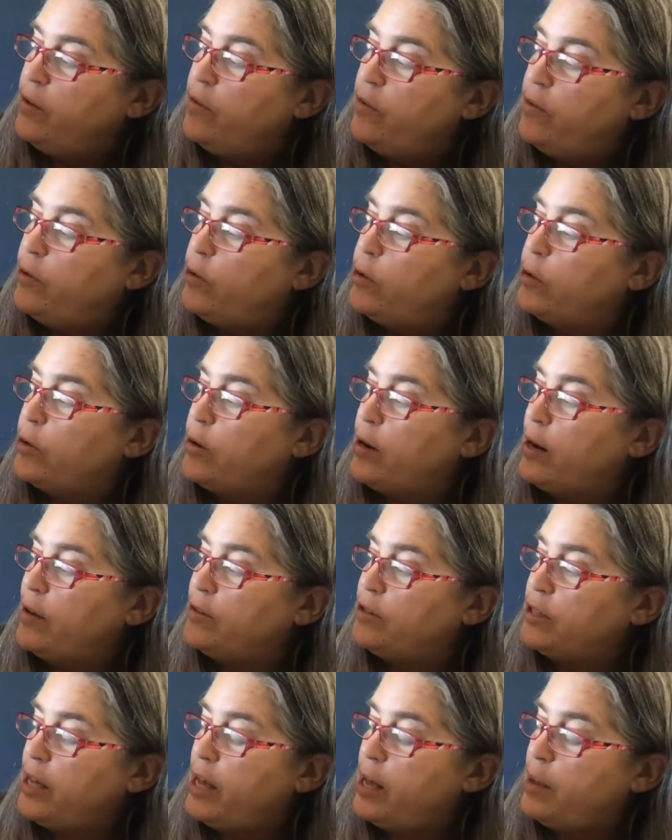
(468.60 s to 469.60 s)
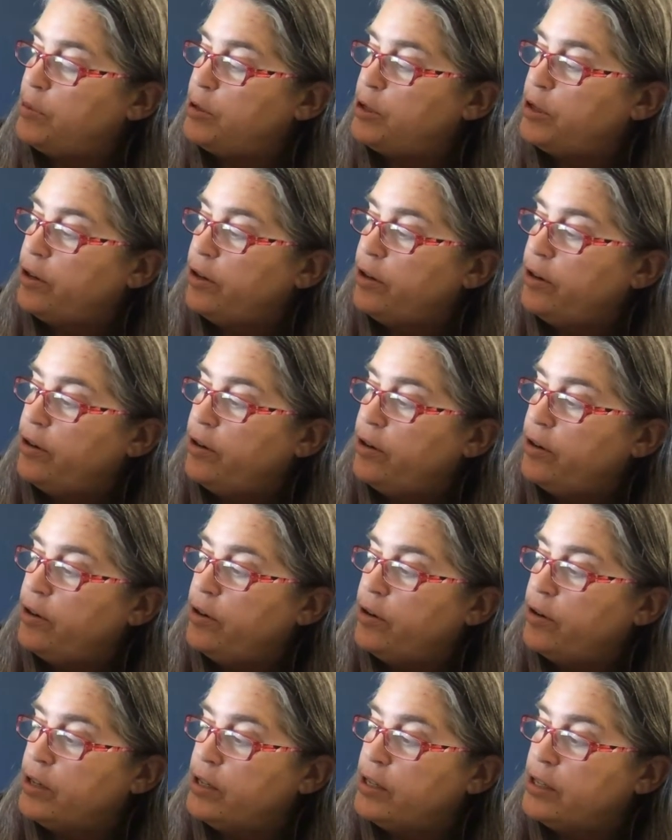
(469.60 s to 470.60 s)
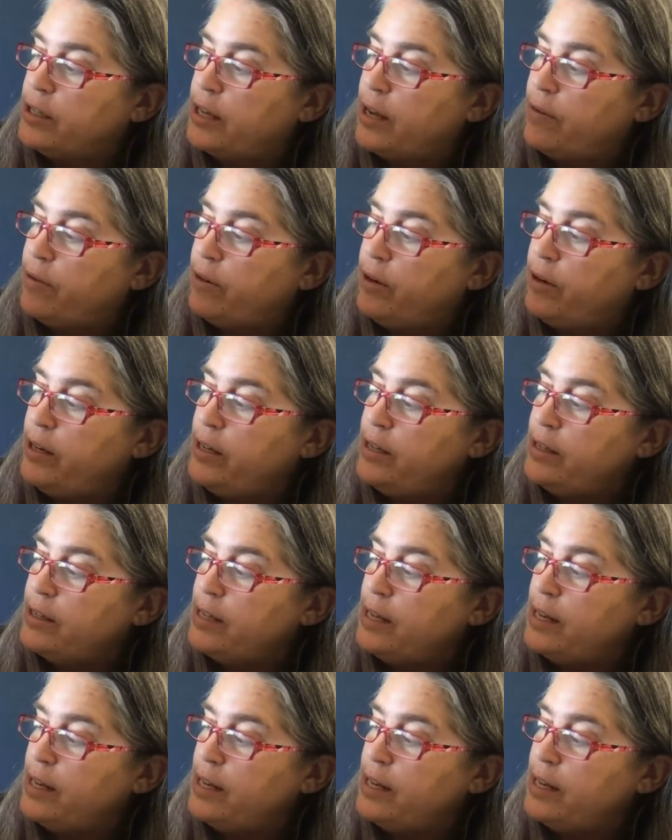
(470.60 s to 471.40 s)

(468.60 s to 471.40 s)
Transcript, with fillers: Photographs capture your discoveries